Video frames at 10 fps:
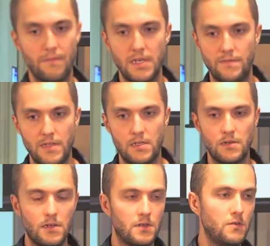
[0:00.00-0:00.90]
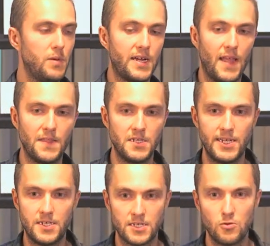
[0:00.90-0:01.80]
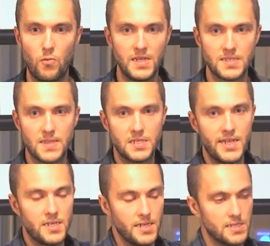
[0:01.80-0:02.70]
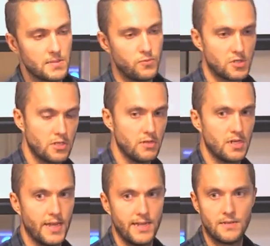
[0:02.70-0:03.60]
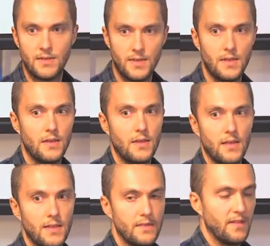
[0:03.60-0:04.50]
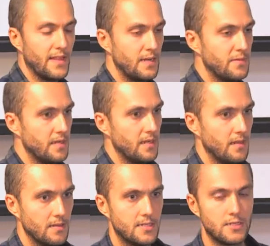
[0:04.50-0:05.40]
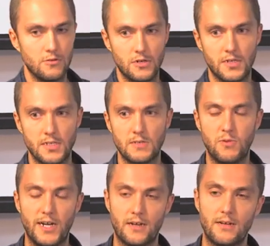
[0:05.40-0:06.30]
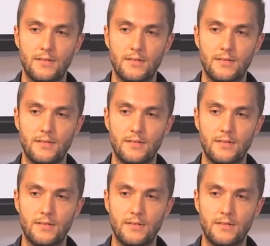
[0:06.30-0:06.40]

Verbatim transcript: We, we do not duplicate the data. So once the data is pushed to Ignite, it will not be stored in Spark.